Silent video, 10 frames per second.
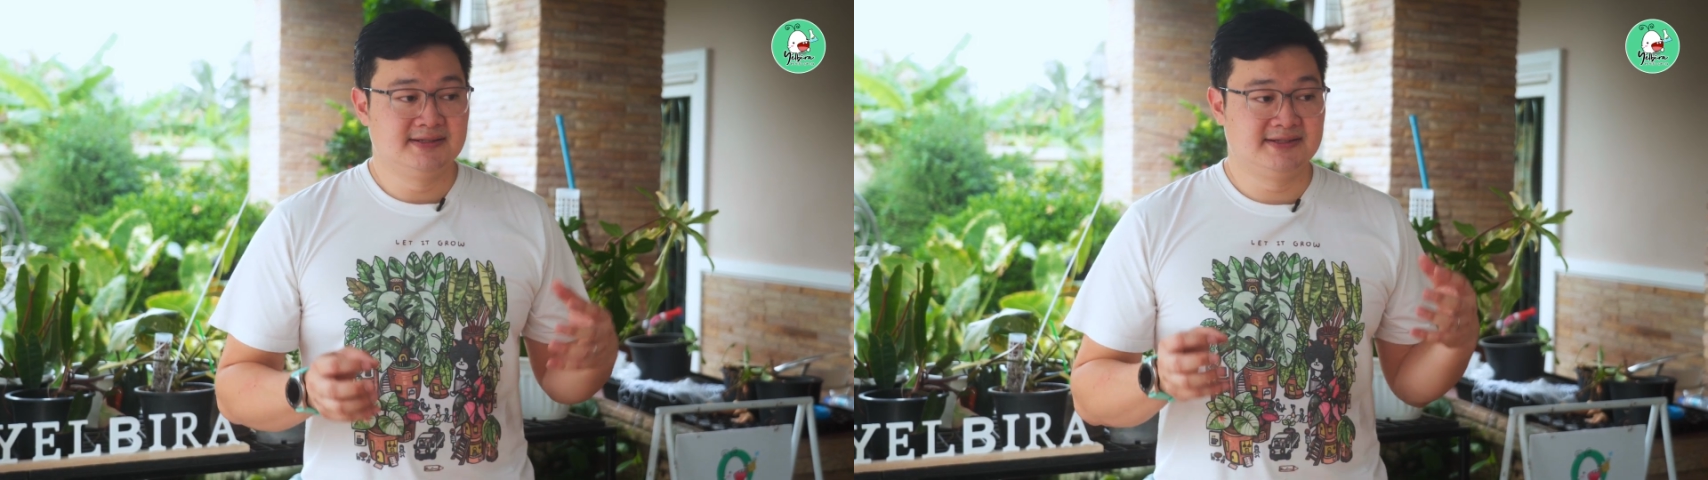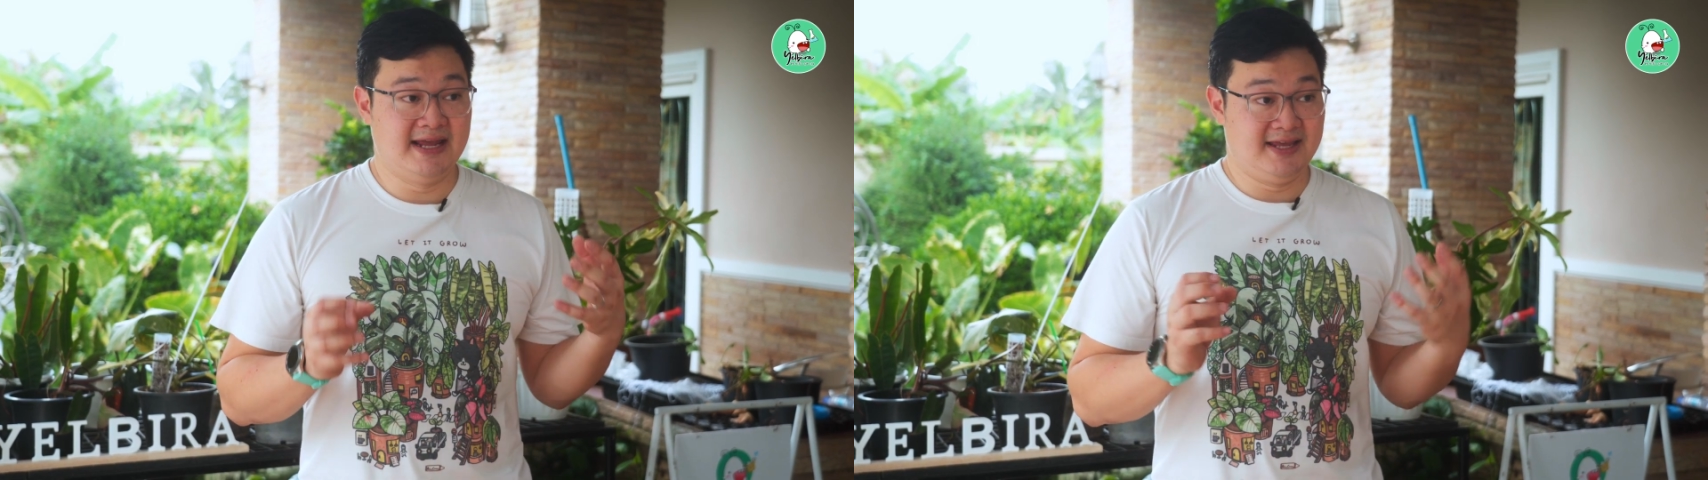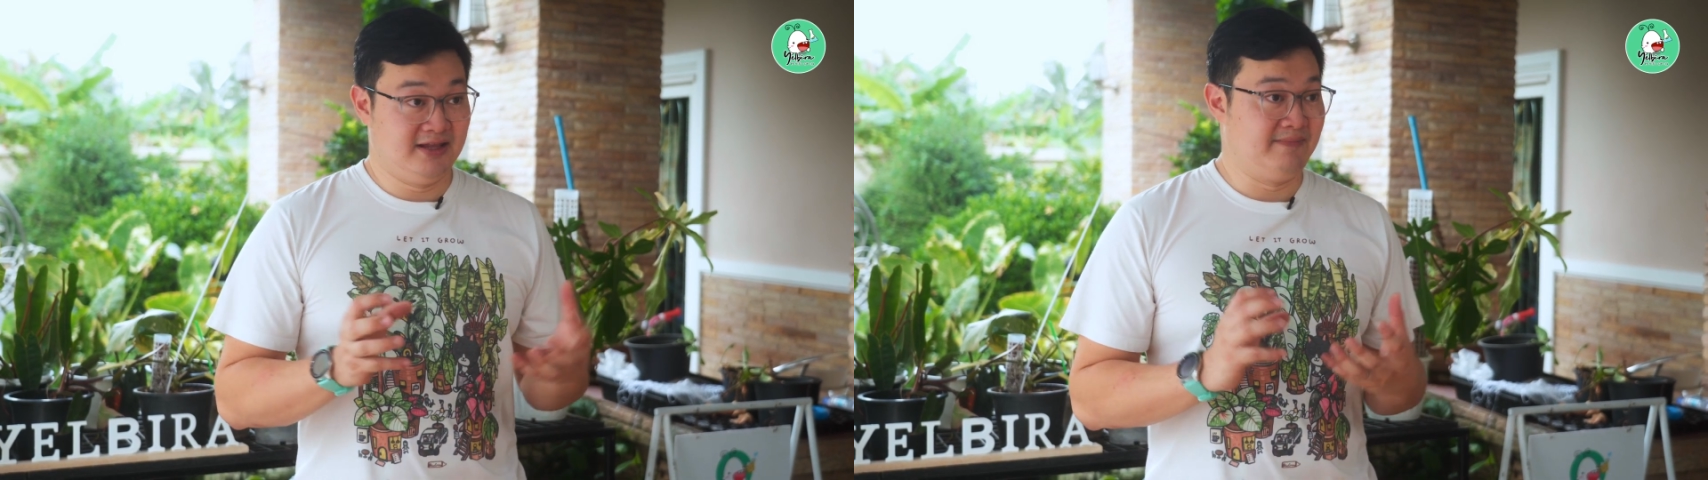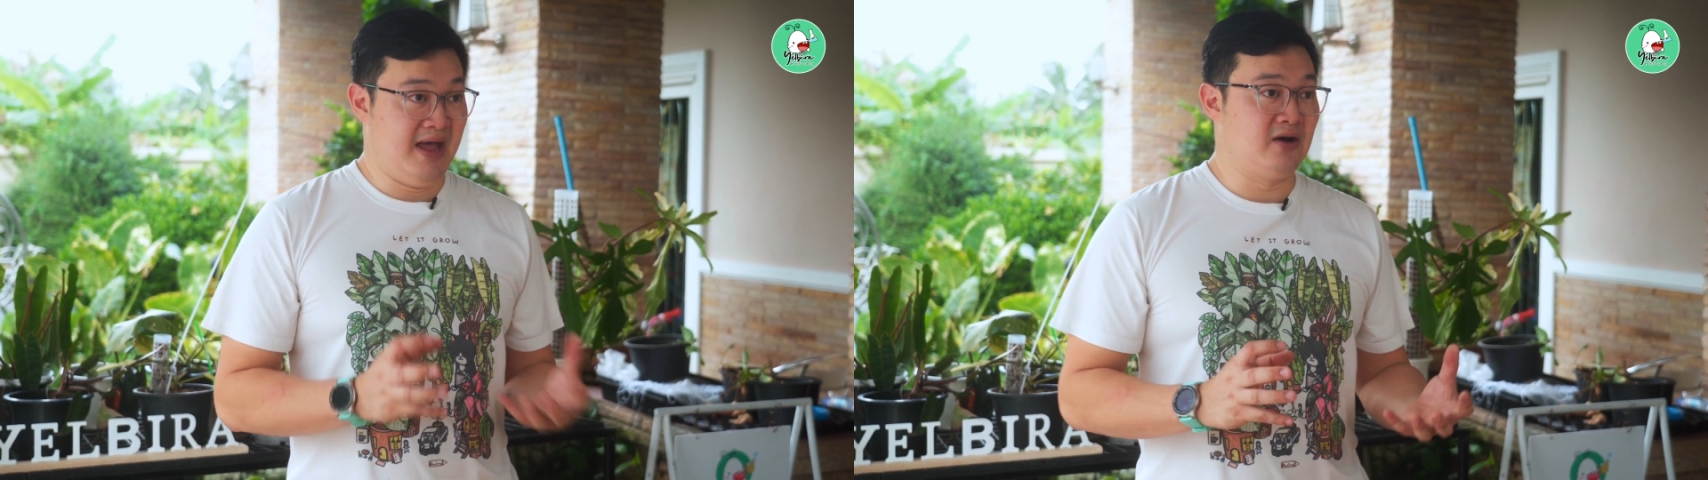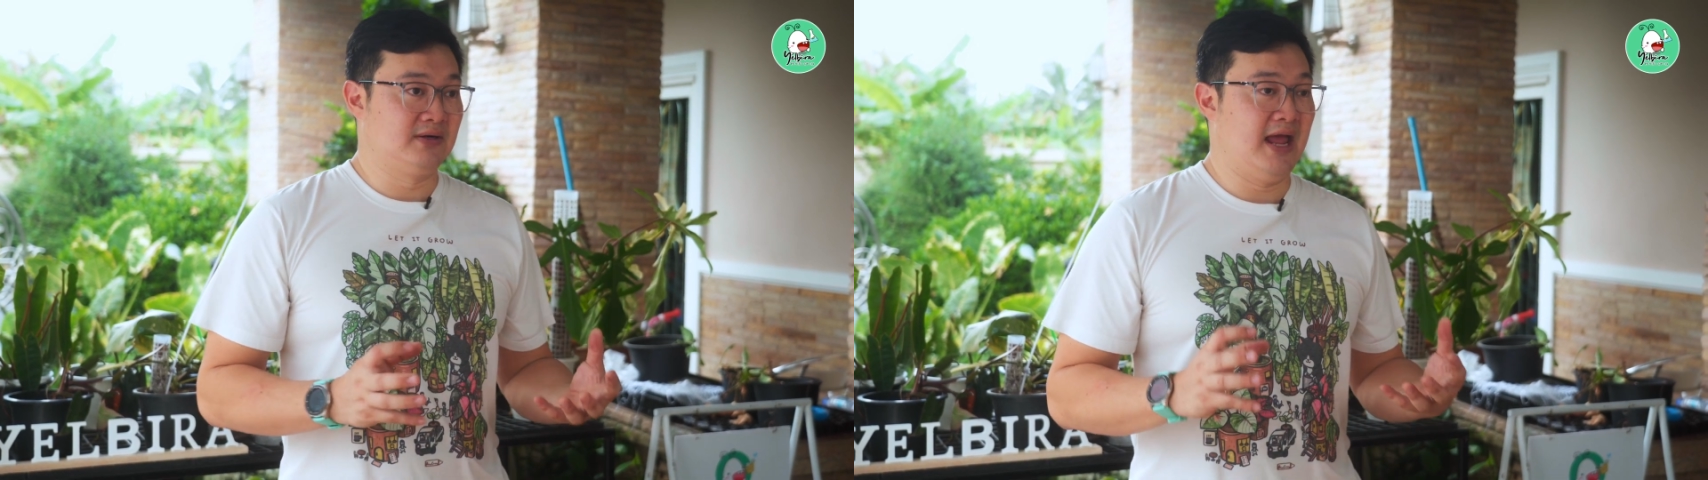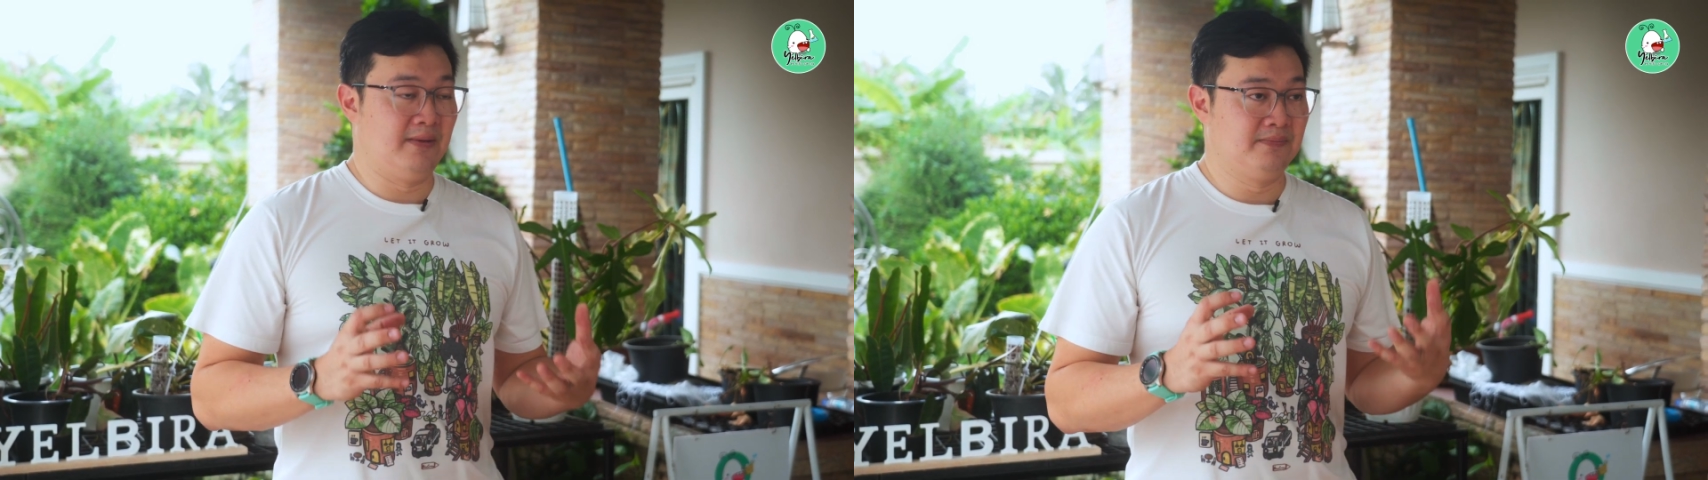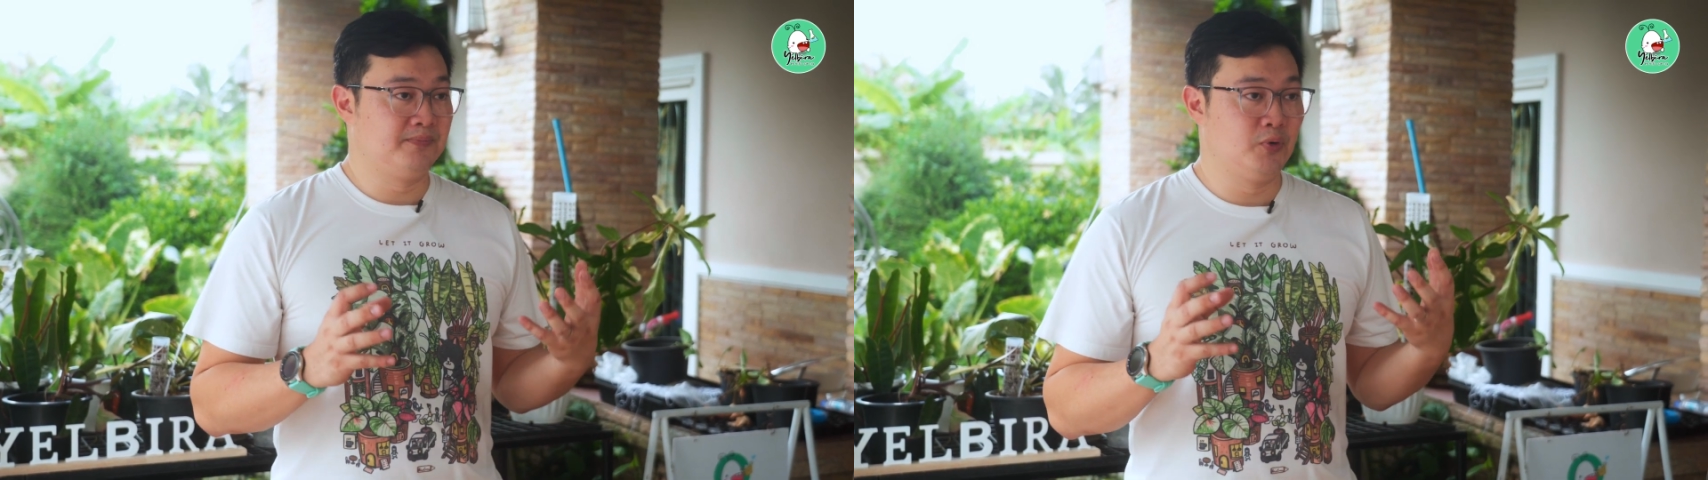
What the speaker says: taking them out and